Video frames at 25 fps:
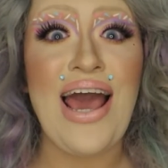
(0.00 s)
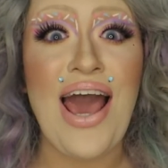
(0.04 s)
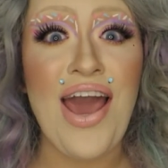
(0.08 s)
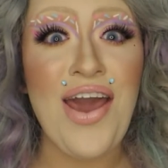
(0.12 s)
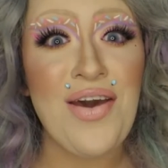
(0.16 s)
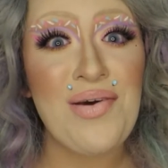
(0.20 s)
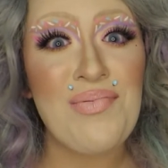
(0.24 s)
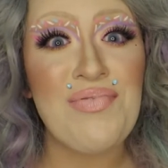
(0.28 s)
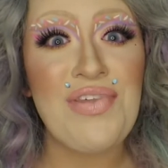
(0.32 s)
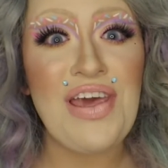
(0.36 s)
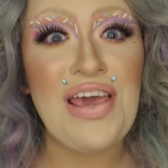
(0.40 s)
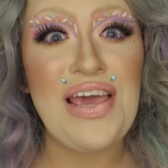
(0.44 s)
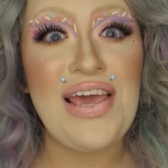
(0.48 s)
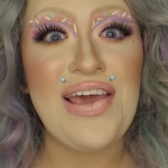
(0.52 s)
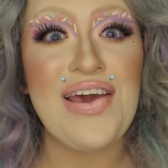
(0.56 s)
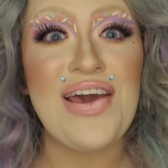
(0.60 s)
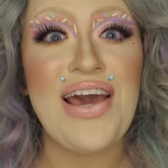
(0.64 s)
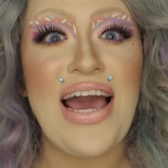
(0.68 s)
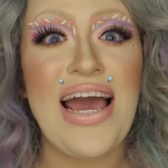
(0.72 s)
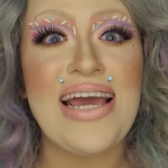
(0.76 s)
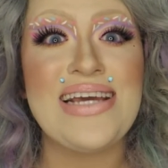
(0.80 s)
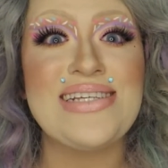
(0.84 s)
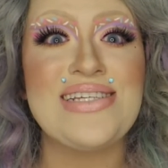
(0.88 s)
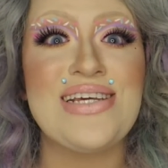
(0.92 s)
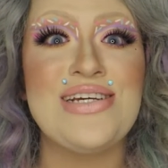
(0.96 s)
I hope that you
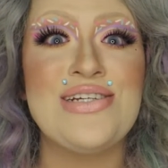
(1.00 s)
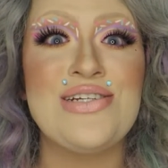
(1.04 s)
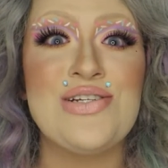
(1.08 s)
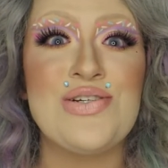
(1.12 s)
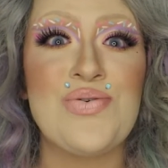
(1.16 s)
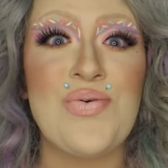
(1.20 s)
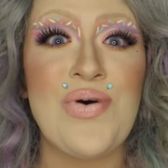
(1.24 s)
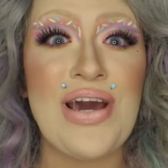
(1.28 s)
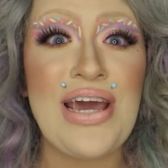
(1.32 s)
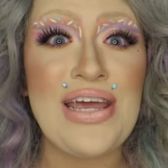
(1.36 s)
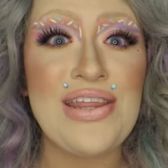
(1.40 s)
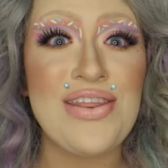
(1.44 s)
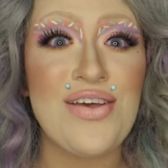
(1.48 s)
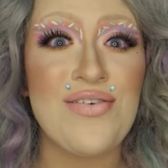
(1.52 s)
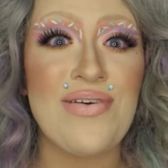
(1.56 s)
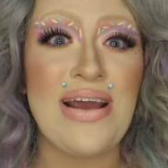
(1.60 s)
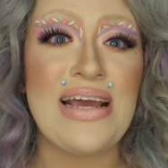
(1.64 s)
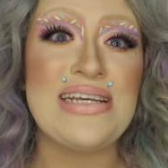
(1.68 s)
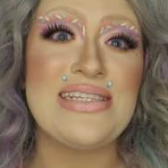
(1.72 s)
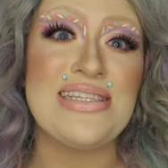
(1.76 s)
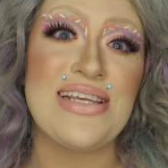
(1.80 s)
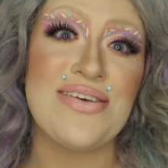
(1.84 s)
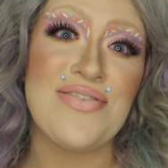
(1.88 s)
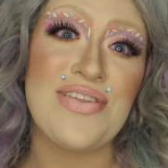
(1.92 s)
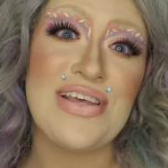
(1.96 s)
guys enjoyed the
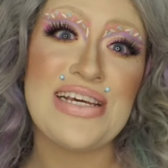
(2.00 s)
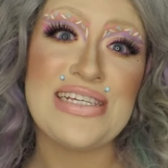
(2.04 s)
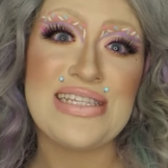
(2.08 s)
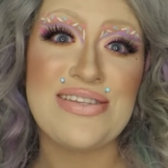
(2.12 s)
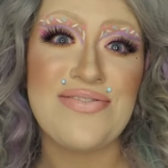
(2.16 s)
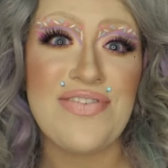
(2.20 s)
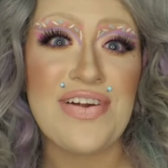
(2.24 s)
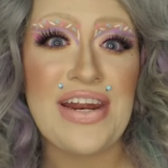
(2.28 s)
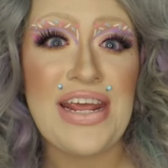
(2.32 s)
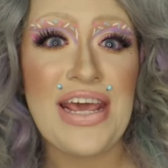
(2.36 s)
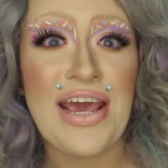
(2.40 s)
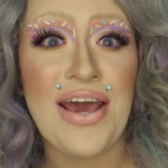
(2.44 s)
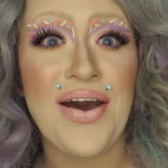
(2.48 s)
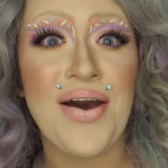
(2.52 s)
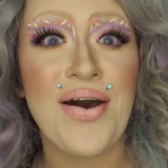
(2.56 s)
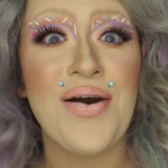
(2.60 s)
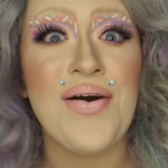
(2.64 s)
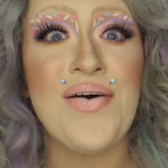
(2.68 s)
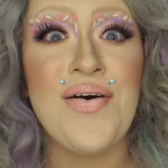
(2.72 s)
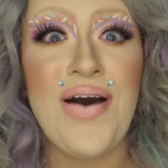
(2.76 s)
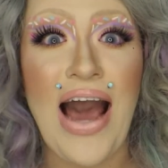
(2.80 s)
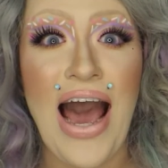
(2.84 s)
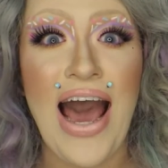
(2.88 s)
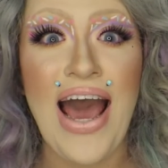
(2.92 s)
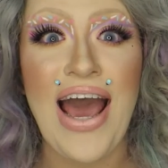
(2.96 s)
rest of this video.